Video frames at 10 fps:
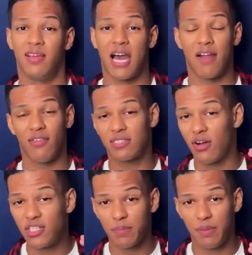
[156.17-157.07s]
Out of those
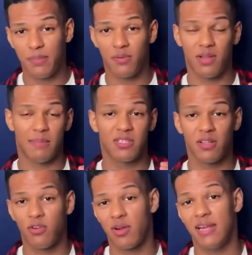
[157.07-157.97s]
100 people, I'm telling
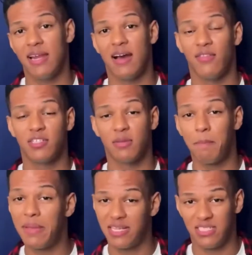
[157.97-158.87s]
you right now, there's a
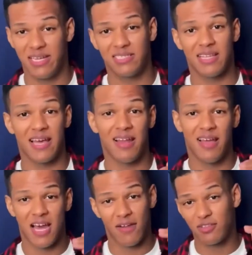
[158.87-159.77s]
big chance that
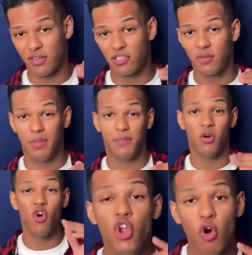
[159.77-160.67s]
out of those 100 people,
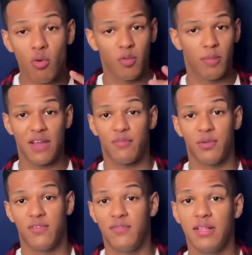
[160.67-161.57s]
no one will buy from
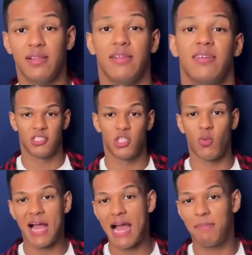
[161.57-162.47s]
your affiliate link. So
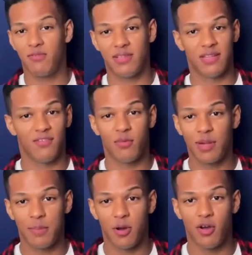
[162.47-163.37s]
what happened right there if nobody
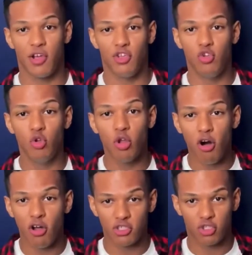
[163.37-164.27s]
bought? You
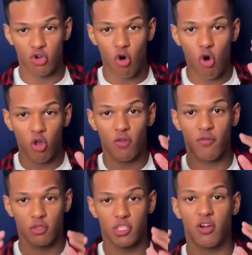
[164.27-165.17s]
lost all of
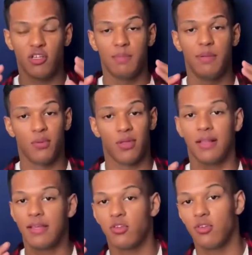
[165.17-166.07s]
those 100 people that
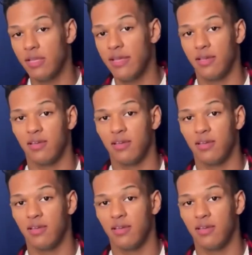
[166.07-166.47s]
clicked on your link.